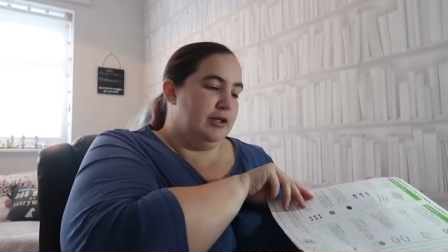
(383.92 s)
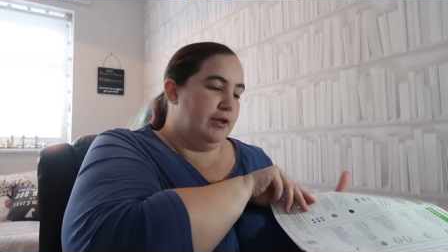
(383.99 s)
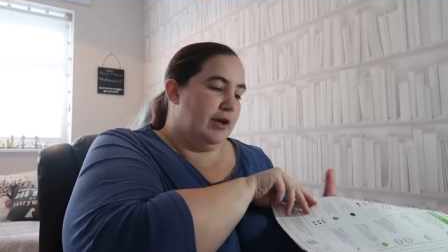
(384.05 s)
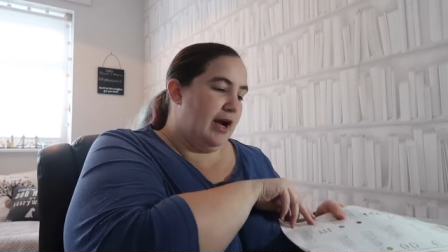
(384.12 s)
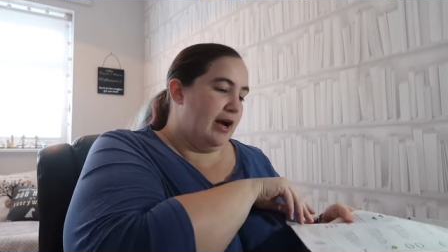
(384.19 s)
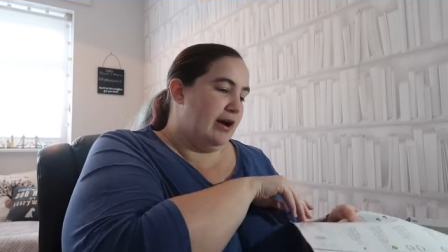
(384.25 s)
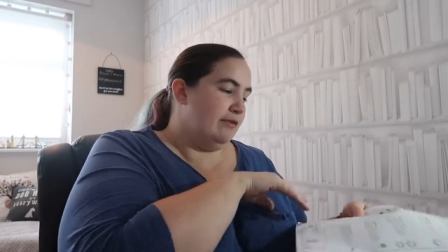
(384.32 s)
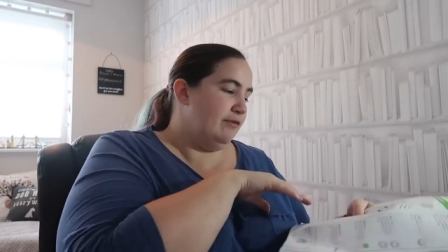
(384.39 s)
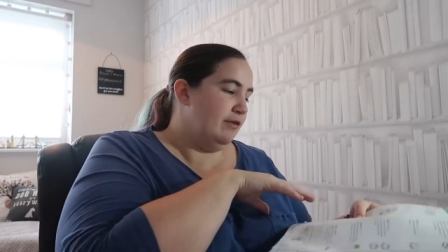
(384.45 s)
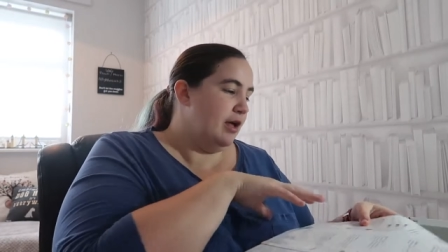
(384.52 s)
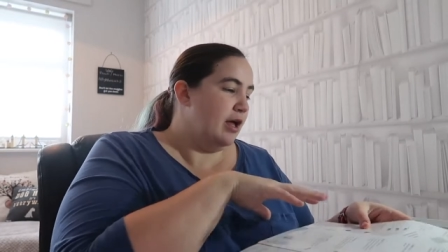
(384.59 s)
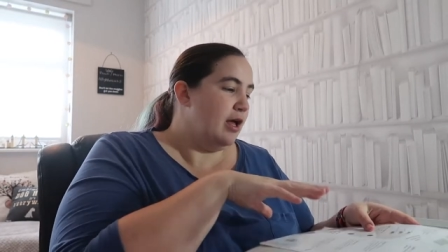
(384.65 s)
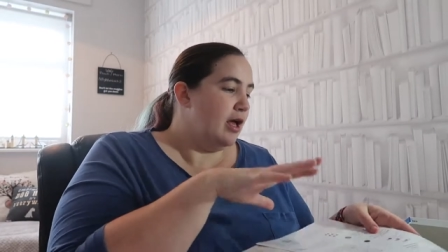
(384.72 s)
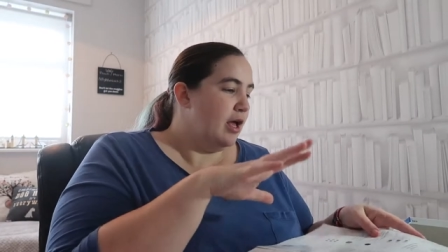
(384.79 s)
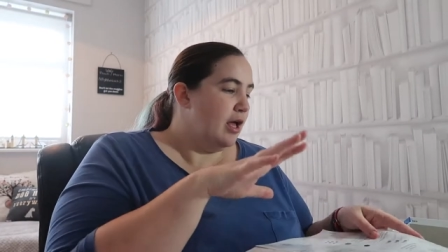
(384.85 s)
You have
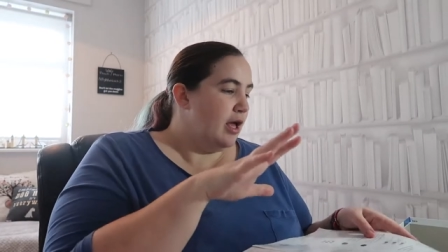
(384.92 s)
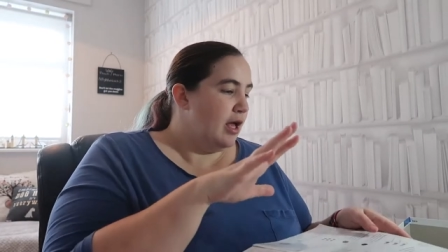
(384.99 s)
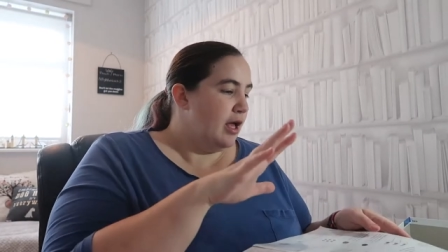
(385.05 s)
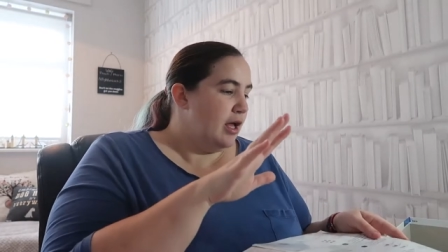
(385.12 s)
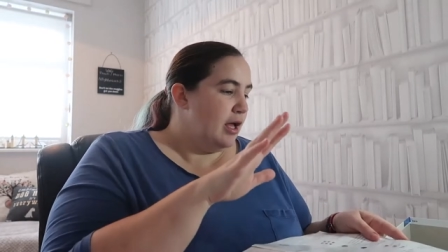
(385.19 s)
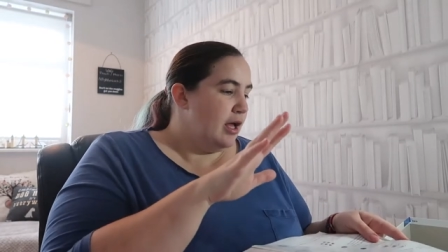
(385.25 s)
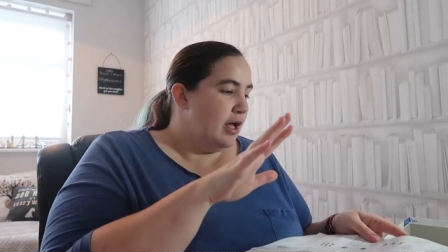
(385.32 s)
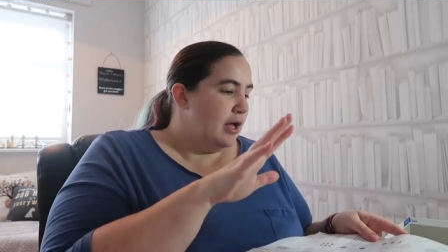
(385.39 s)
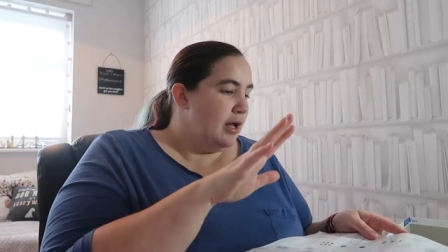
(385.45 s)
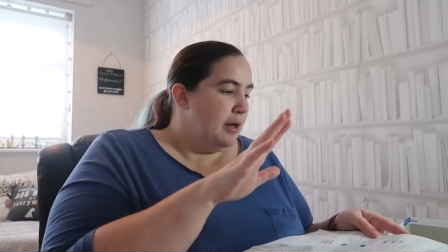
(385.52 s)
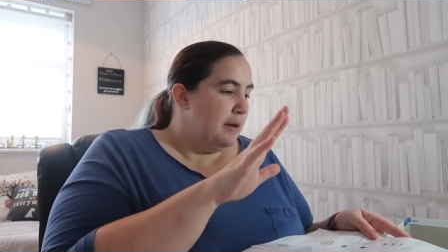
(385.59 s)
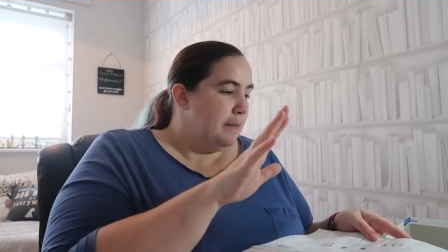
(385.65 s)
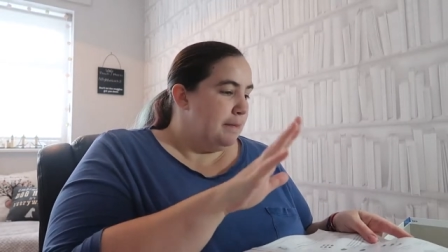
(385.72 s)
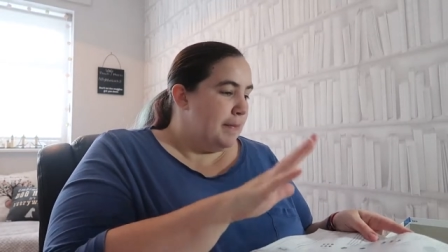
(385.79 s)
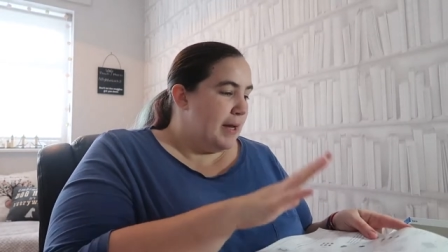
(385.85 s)

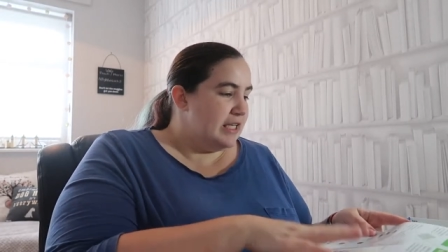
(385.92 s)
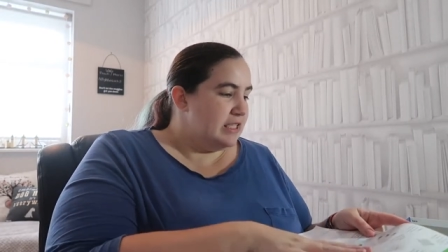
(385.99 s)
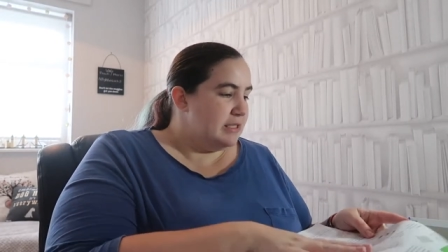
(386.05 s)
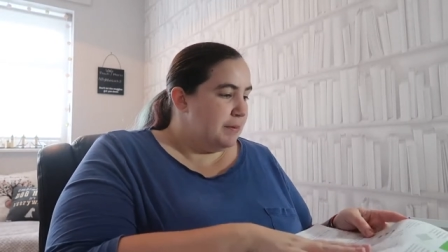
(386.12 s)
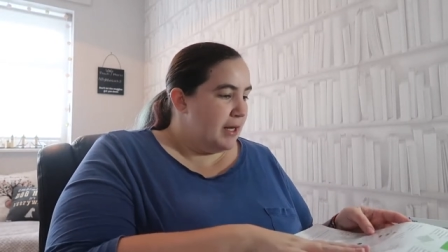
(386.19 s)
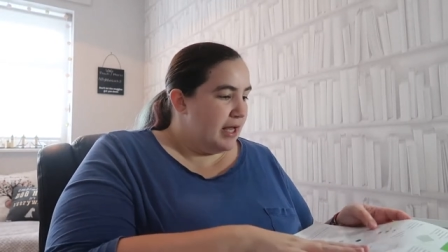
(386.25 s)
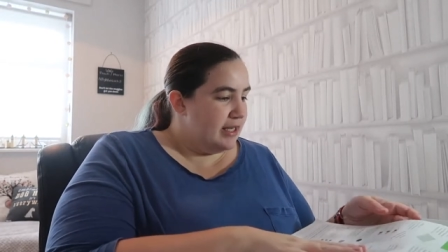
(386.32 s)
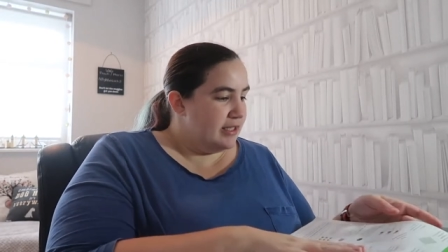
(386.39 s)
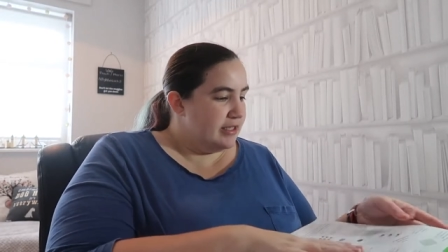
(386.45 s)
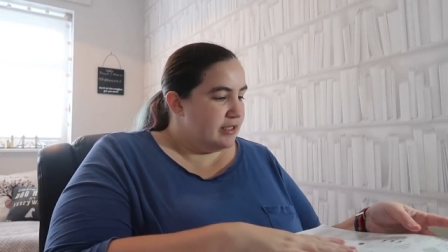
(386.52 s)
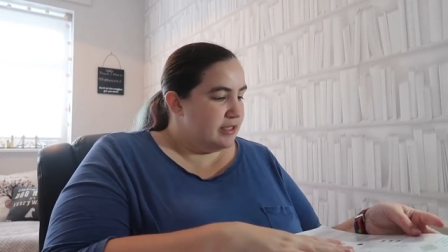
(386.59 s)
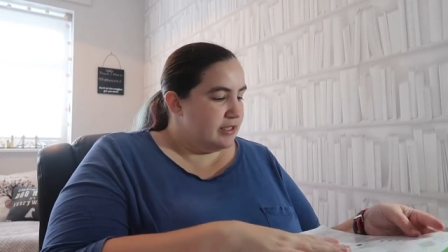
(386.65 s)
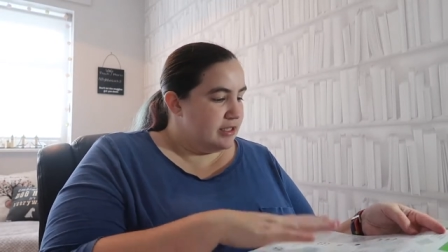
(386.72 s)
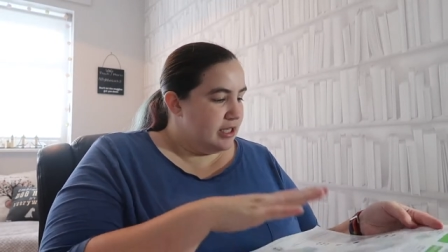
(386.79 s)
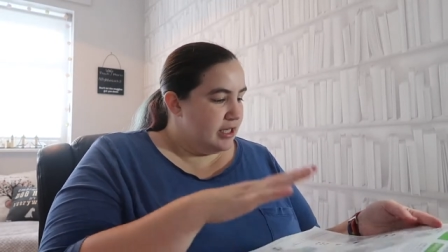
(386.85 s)
base
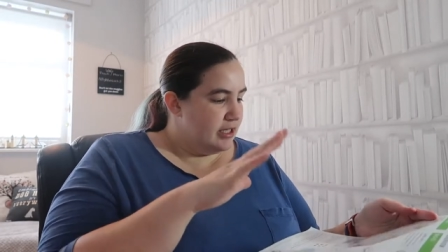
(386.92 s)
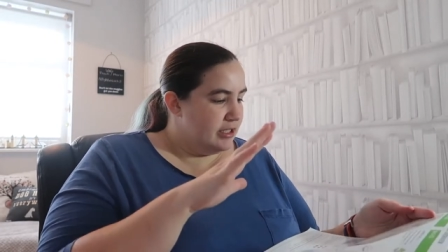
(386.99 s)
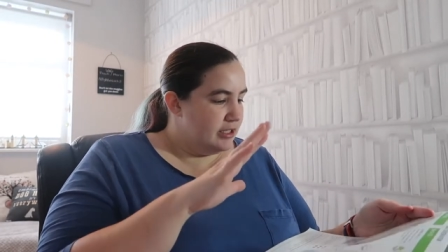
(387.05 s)
plates,